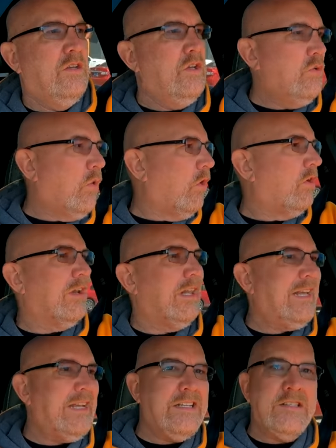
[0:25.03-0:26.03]
New
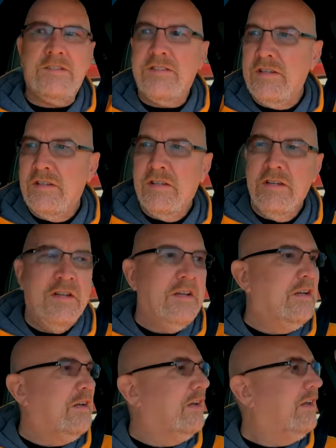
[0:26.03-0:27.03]
Orleans
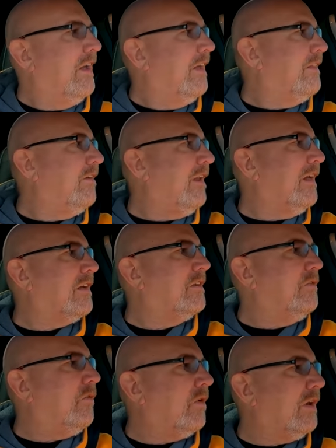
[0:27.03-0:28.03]
and they're like a
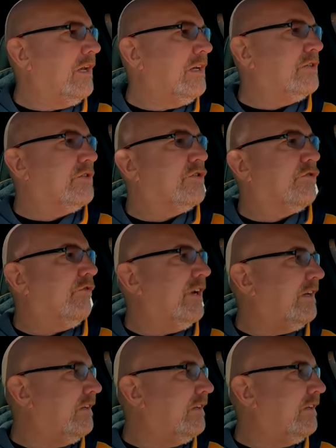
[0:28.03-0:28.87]
New Orleans treat.